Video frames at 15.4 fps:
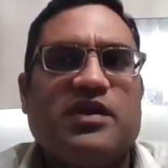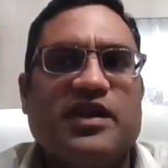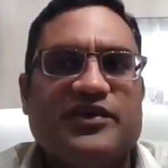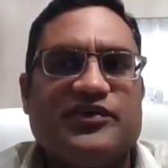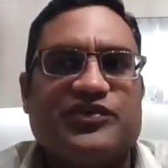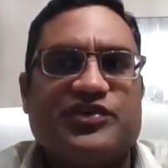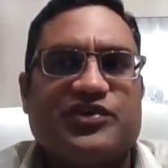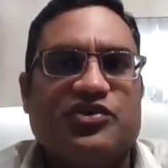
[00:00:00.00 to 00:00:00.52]

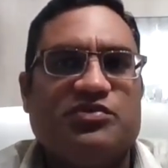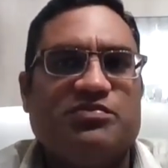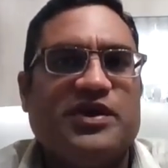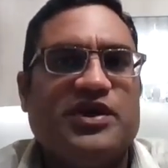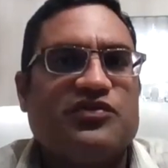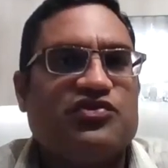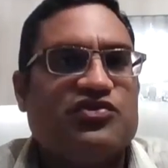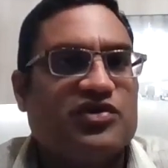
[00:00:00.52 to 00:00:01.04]
pleasure to
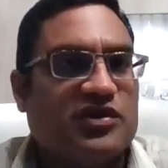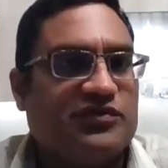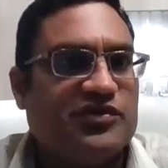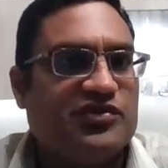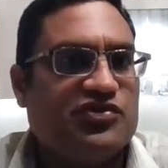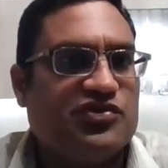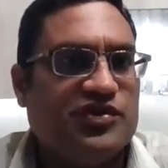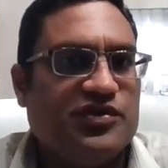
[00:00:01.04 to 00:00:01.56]
be of
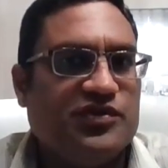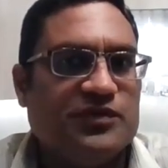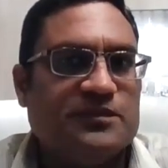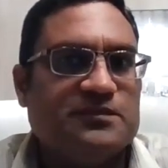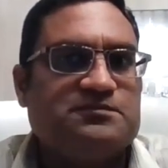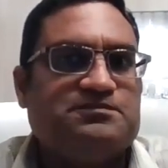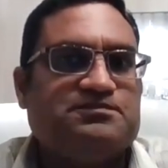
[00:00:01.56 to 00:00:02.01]
service to you.